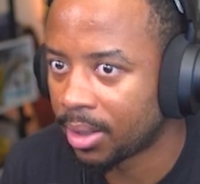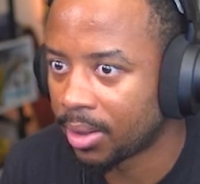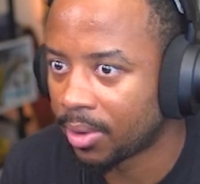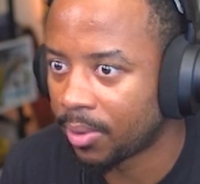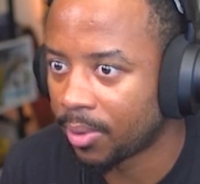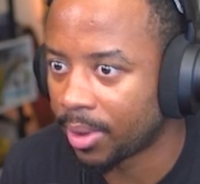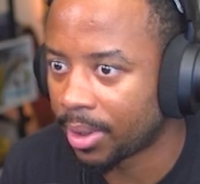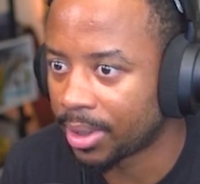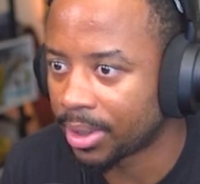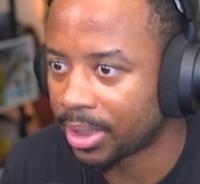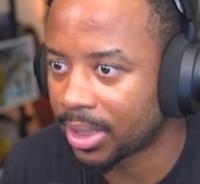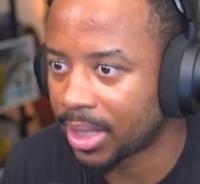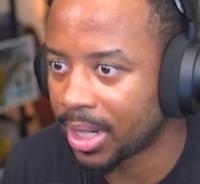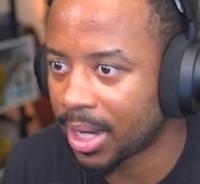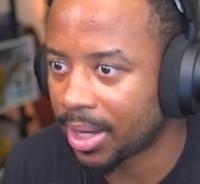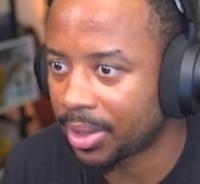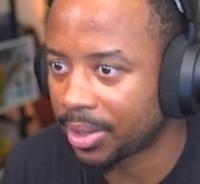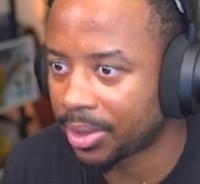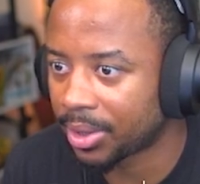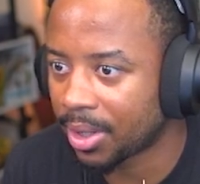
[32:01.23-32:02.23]
We're gonna see
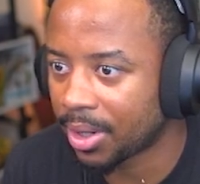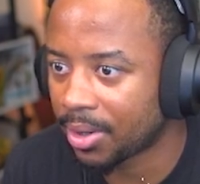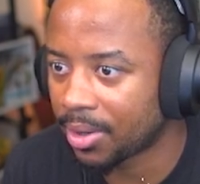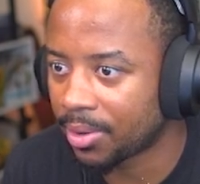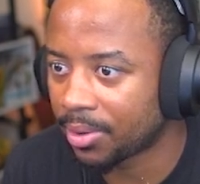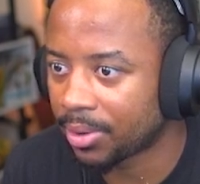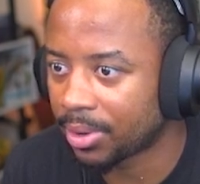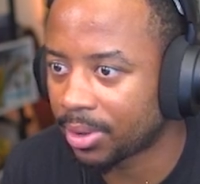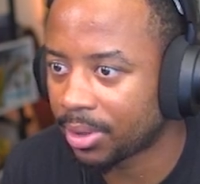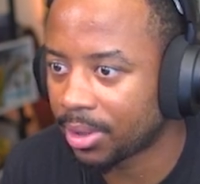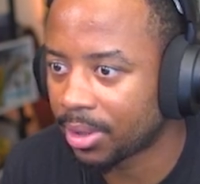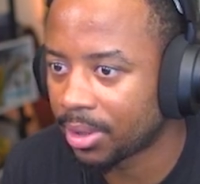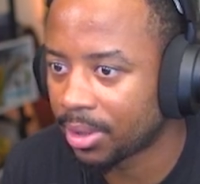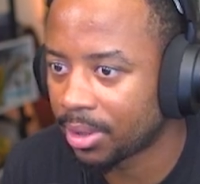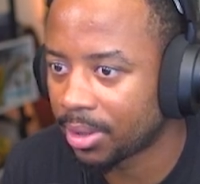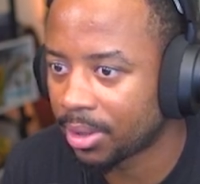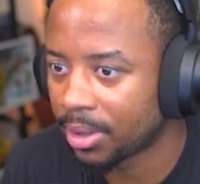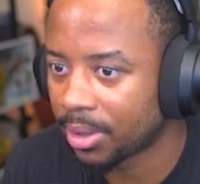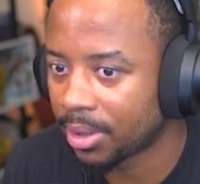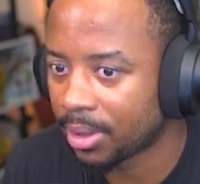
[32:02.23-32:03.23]
how this goes.
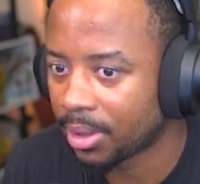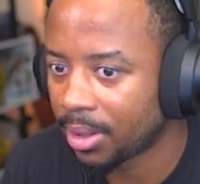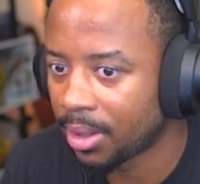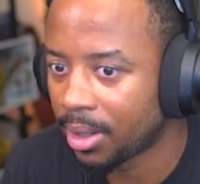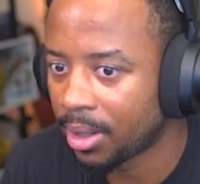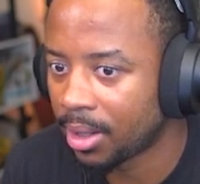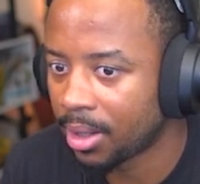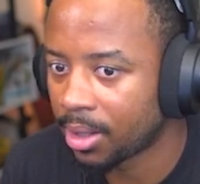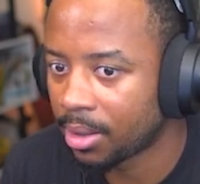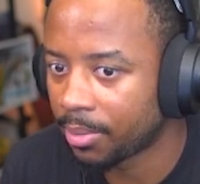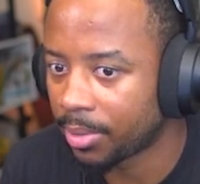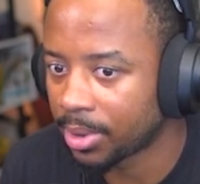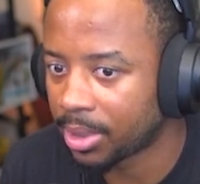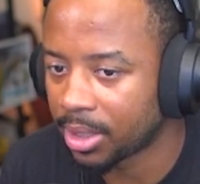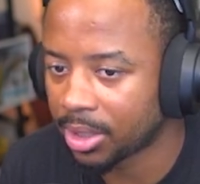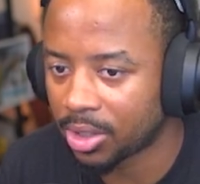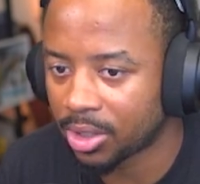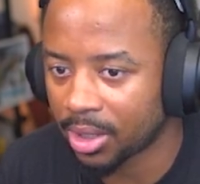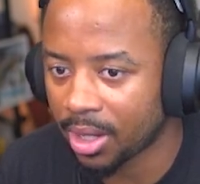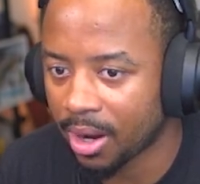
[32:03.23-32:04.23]

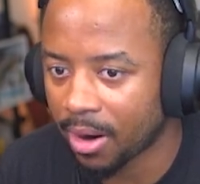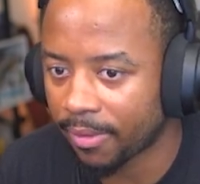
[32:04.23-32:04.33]
Potentially